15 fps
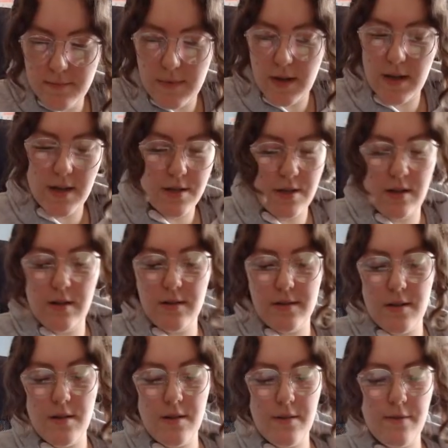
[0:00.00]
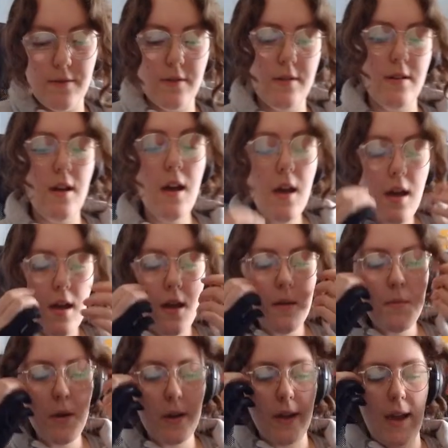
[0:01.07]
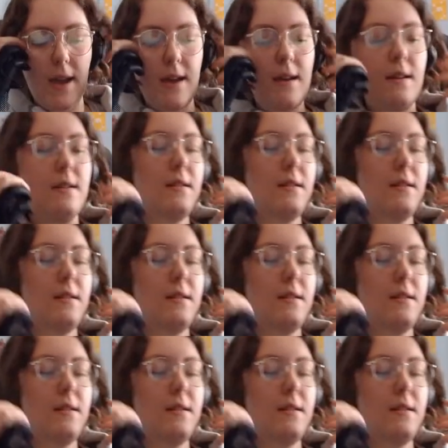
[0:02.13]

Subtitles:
literally looks no different. Okay.